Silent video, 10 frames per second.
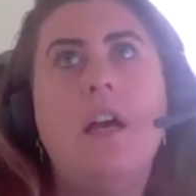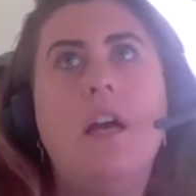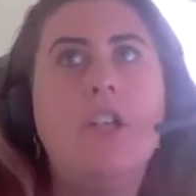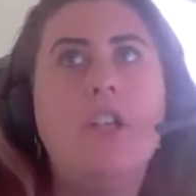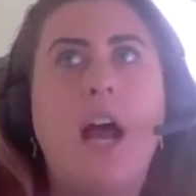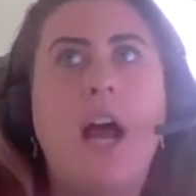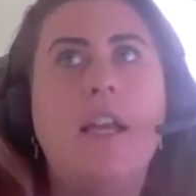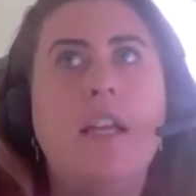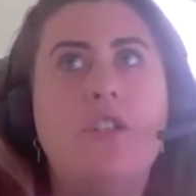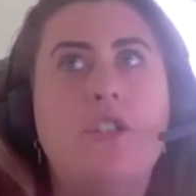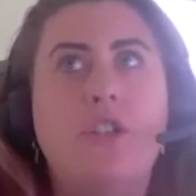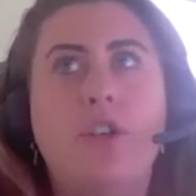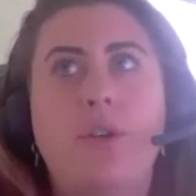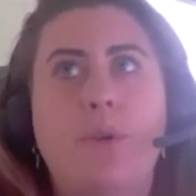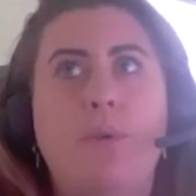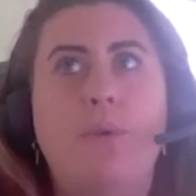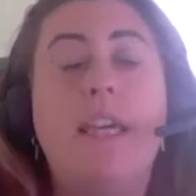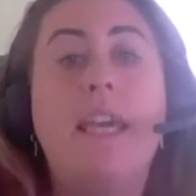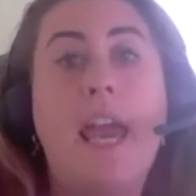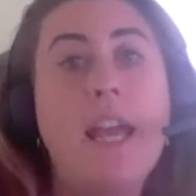a challenge to
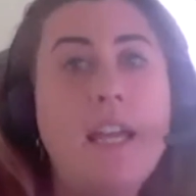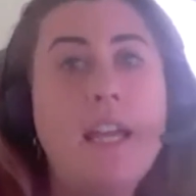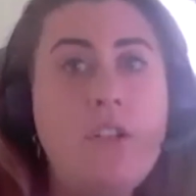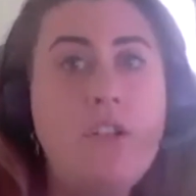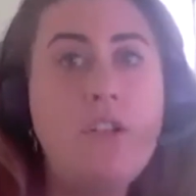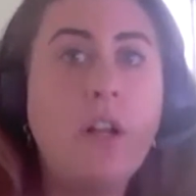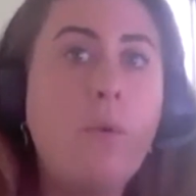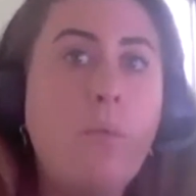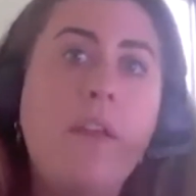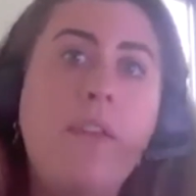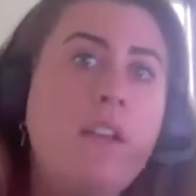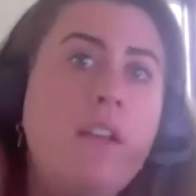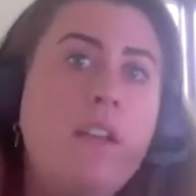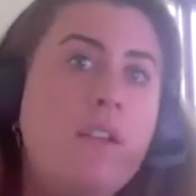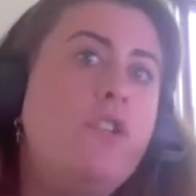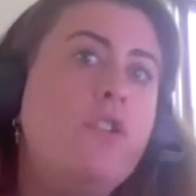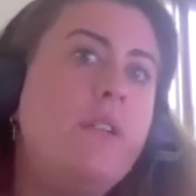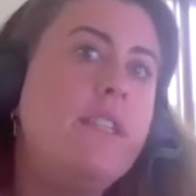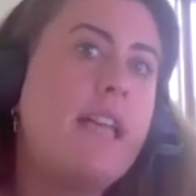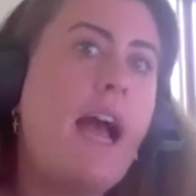gauge like where the
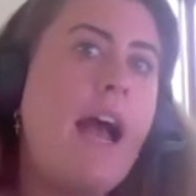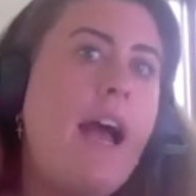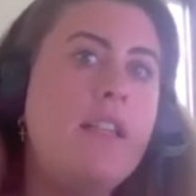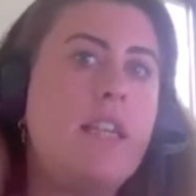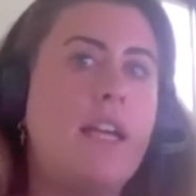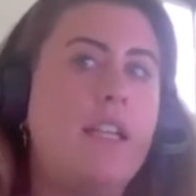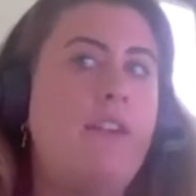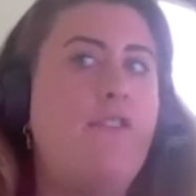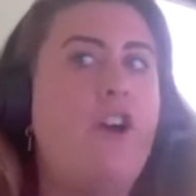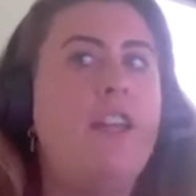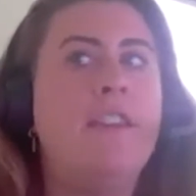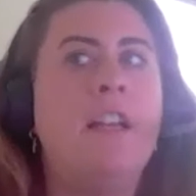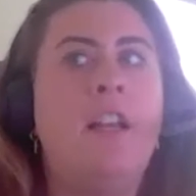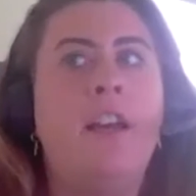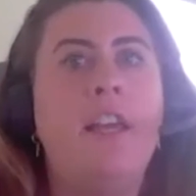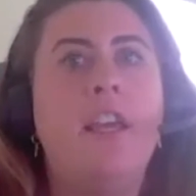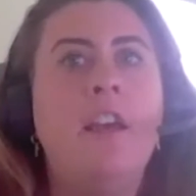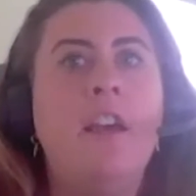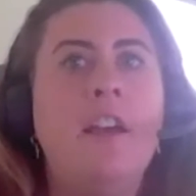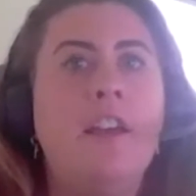individual is at. And I find that like,
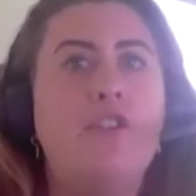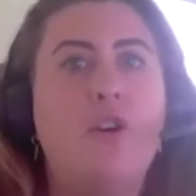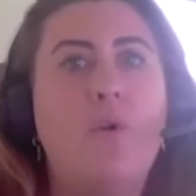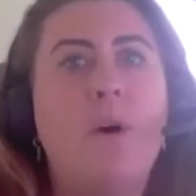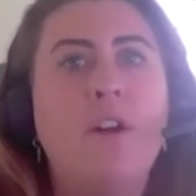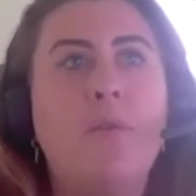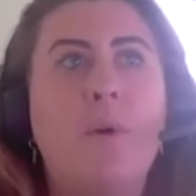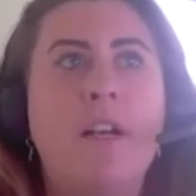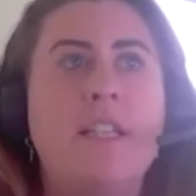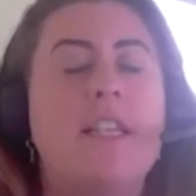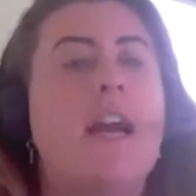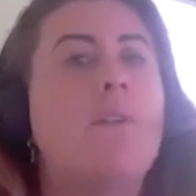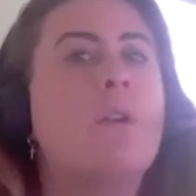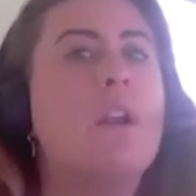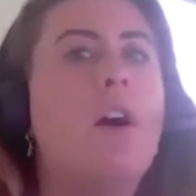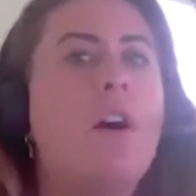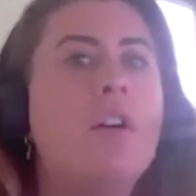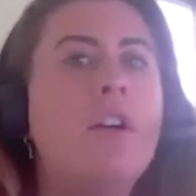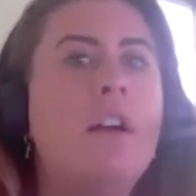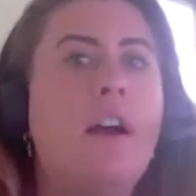you know, one-on-one is an hour
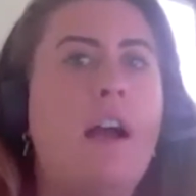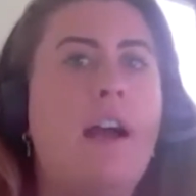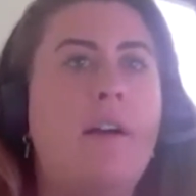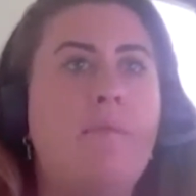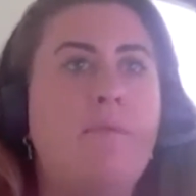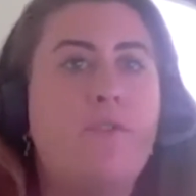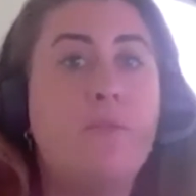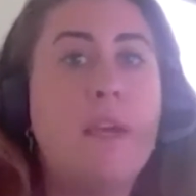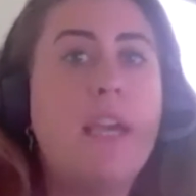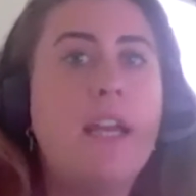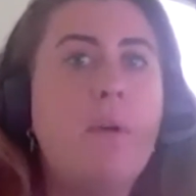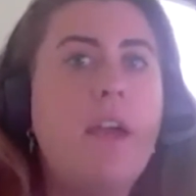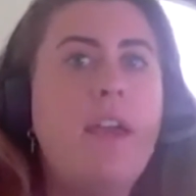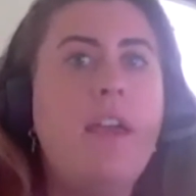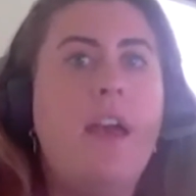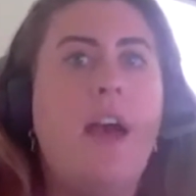long for me anyway,